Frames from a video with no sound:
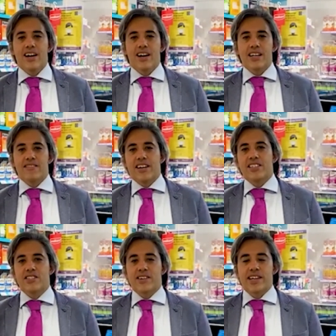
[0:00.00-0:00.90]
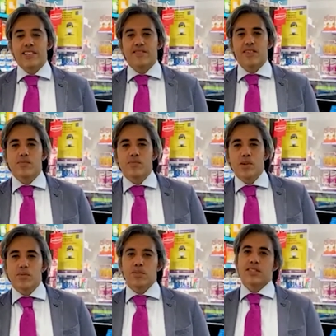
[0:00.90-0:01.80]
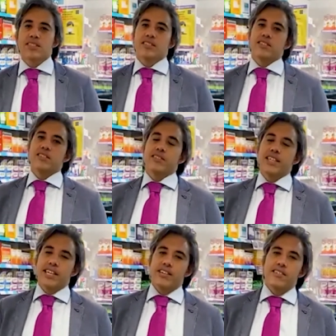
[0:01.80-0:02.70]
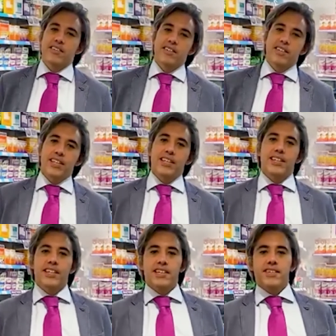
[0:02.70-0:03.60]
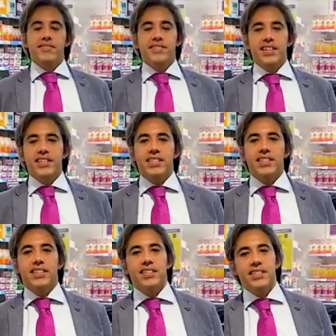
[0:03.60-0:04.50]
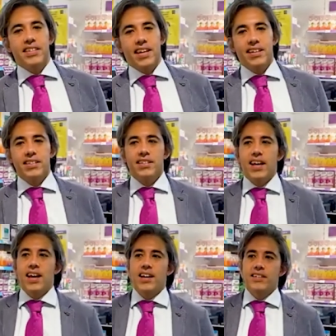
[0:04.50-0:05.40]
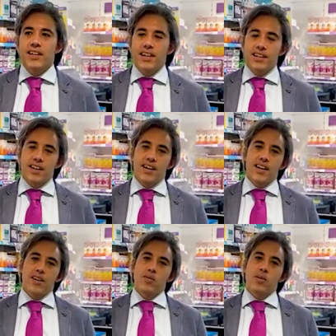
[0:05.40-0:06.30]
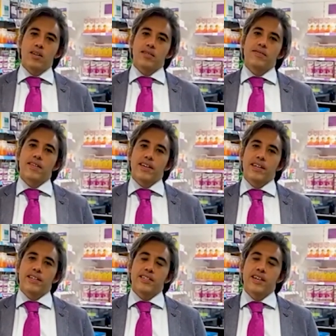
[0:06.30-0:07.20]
I graduated from Pupils3 in the year of 1998, and then I qualified